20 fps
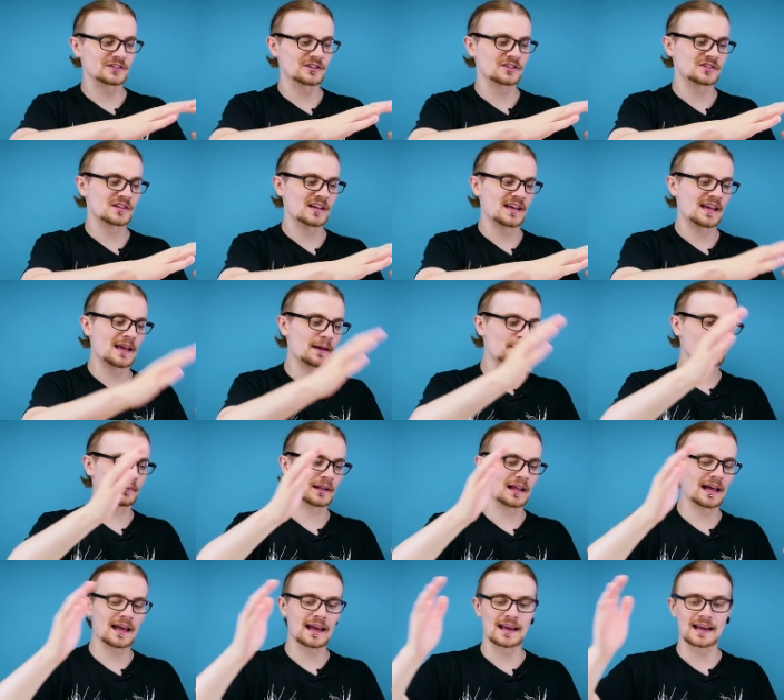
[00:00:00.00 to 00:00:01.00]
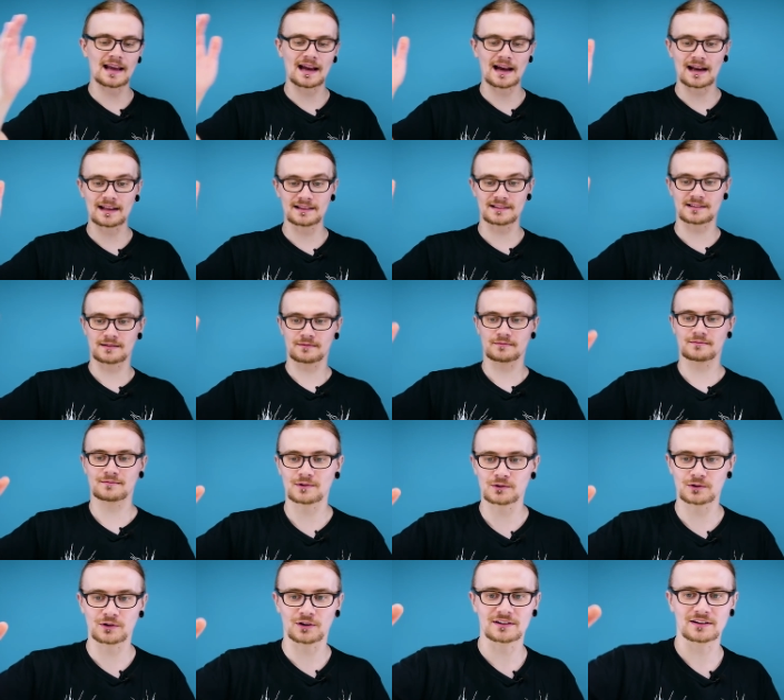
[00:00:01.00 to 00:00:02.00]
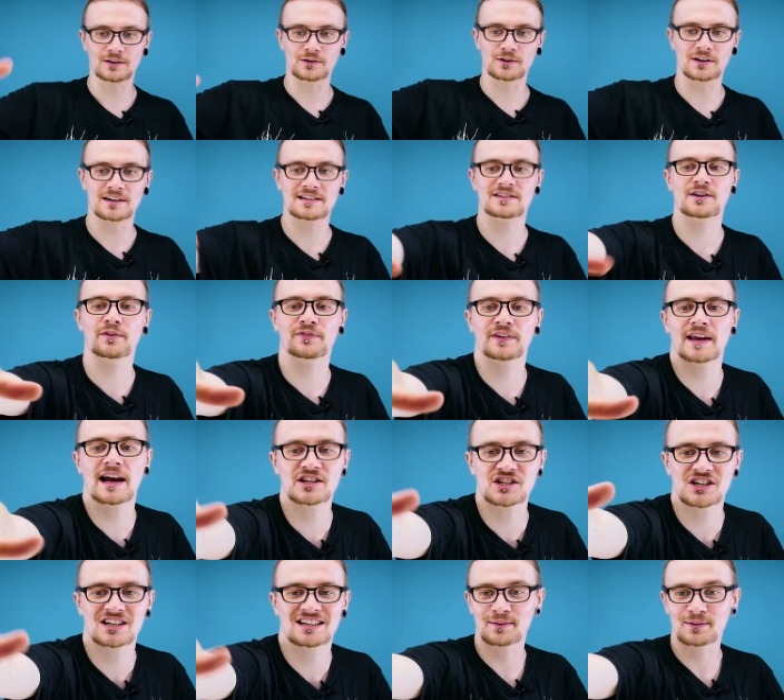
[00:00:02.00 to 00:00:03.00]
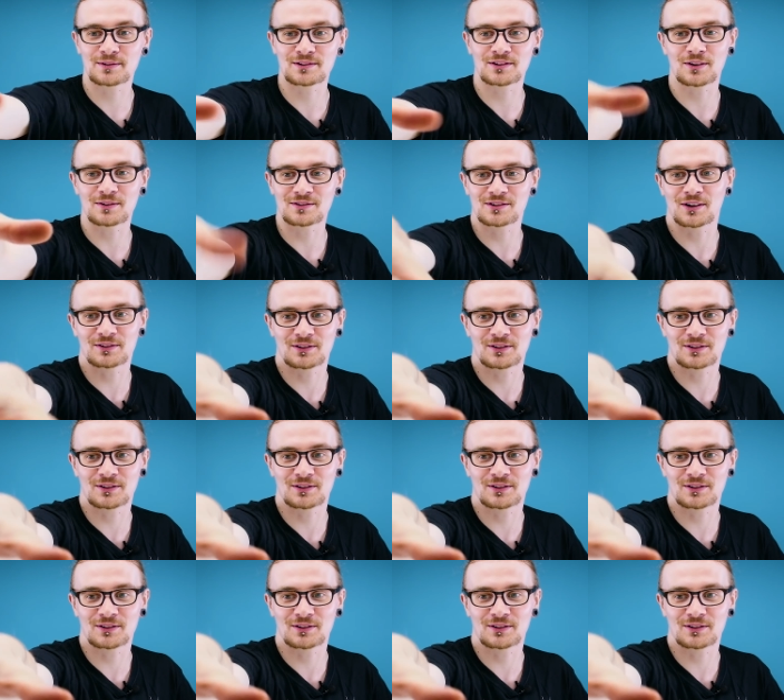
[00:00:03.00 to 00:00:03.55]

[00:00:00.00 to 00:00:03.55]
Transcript: just hit play and, oh God, he's going for the edge. Don't.